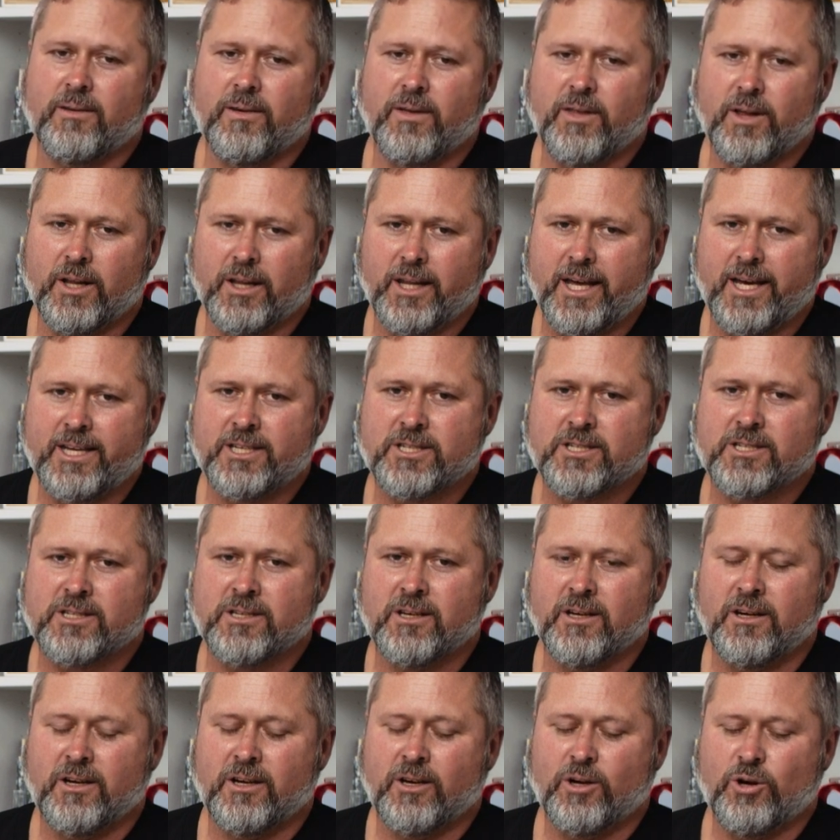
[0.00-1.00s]
the
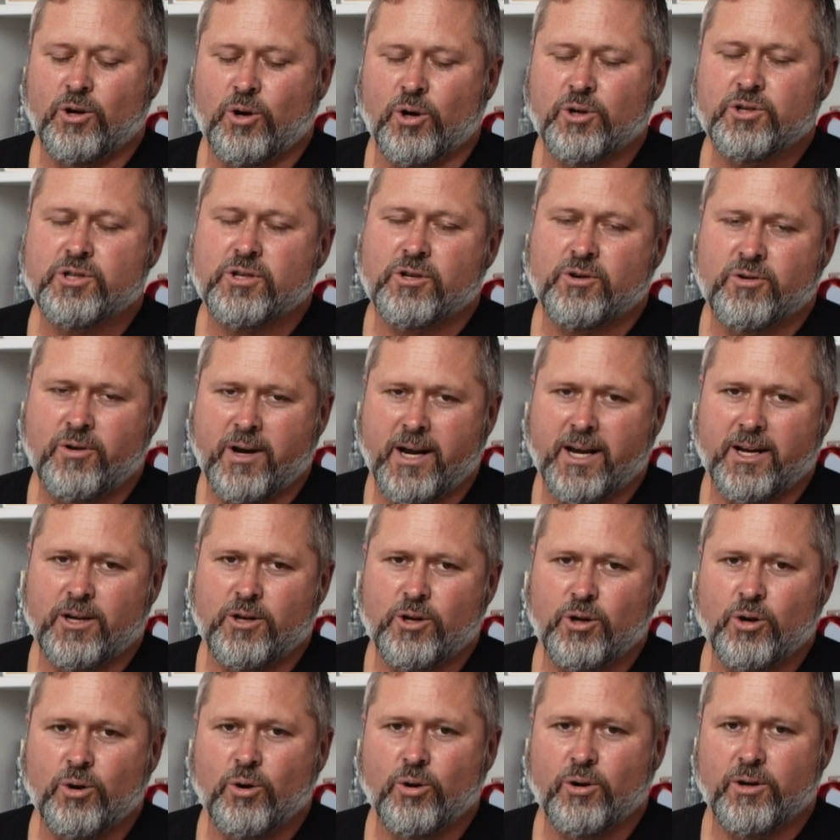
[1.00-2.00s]
less
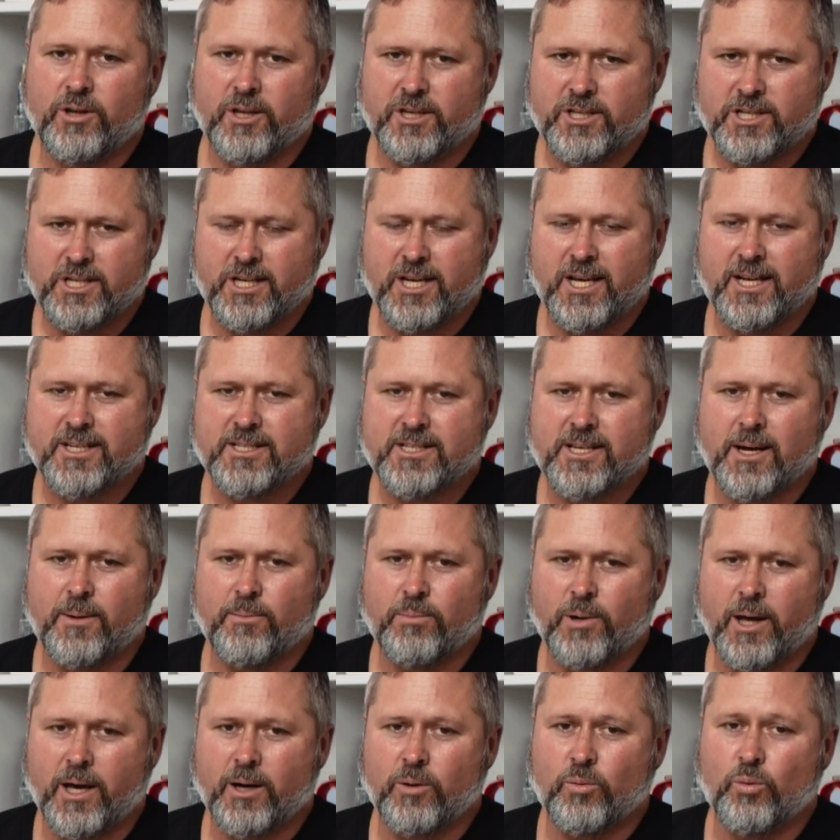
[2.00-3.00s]
concentrated urine that's against
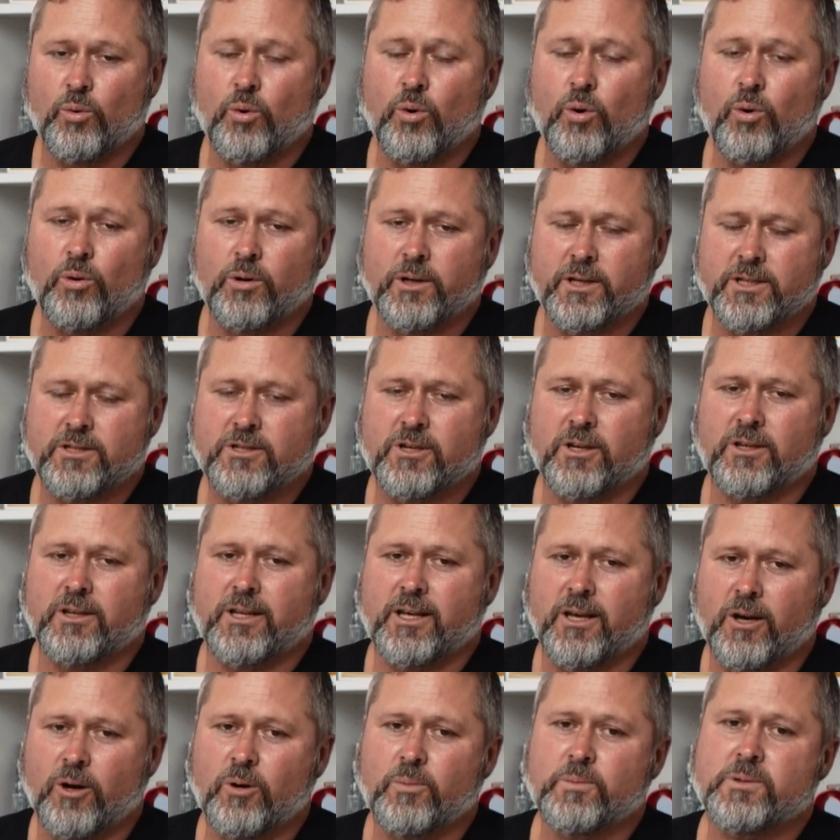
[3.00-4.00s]
that bladder wall, it
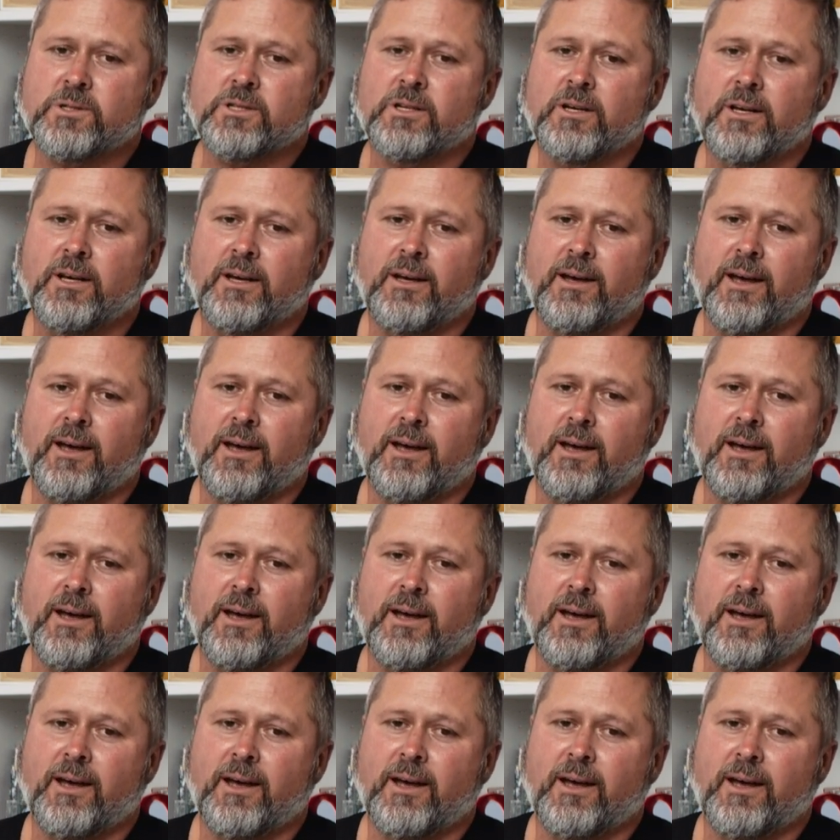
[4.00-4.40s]
certainly helps,